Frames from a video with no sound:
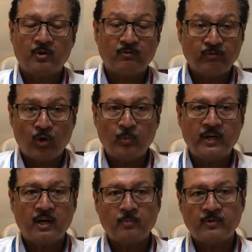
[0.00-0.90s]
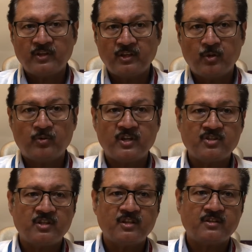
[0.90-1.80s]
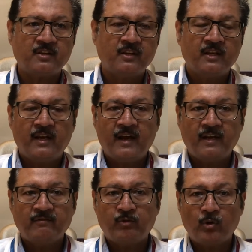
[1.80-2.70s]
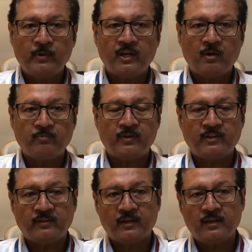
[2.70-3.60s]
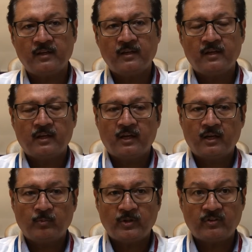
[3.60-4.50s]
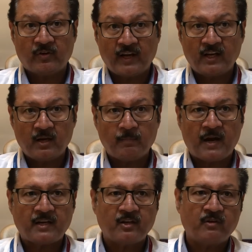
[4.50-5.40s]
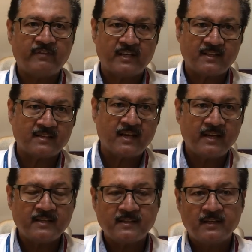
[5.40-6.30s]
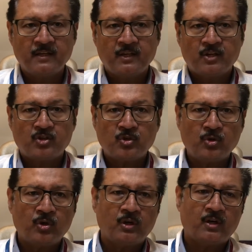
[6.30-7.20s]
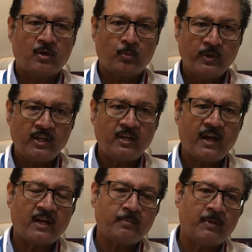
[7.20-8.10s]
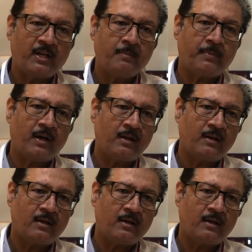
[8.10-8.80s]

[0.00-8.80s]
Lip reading: following up with a nutritionist and following up with regular pattern of exercise. So we at Manipal